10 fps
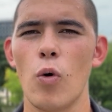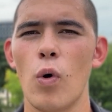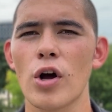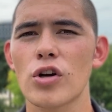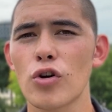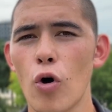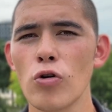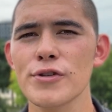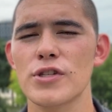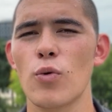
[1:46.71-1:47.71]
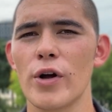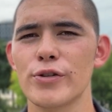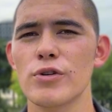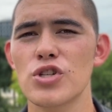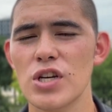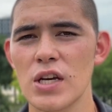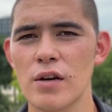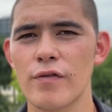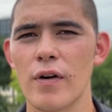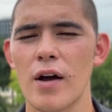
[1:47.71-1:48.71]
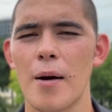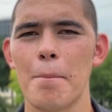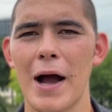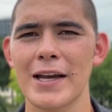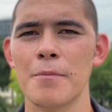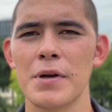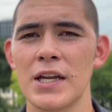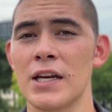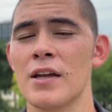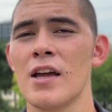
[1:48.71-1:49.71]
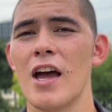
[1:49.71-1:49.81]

What goals do you want to achieve by competing?